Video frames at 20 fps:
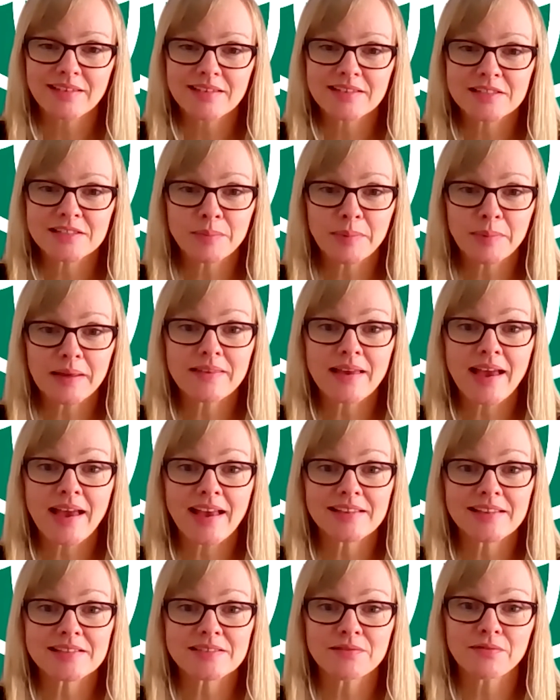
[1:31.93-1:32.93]
to be the
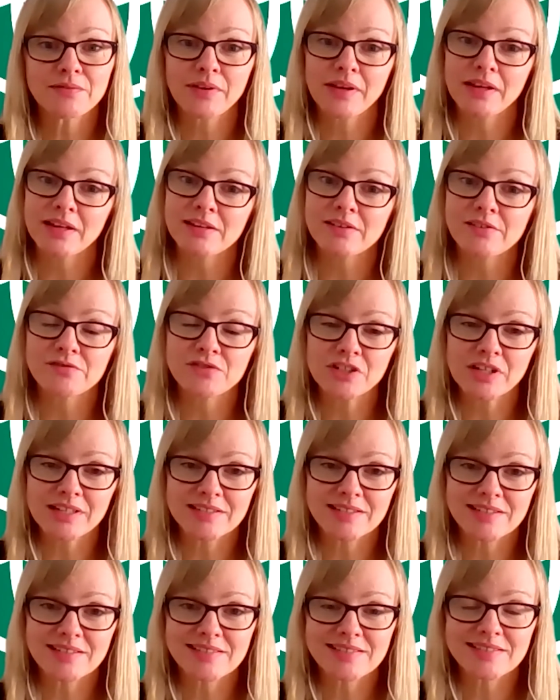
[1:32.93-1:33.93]
hands and feet of
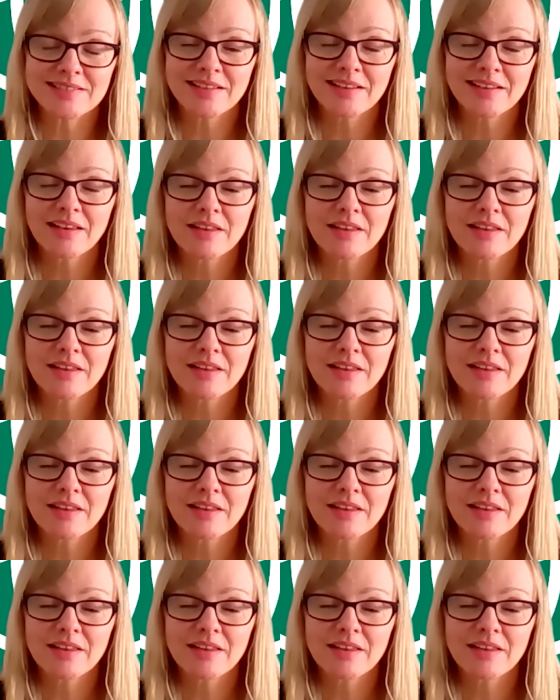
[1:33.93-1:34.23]
Jesus.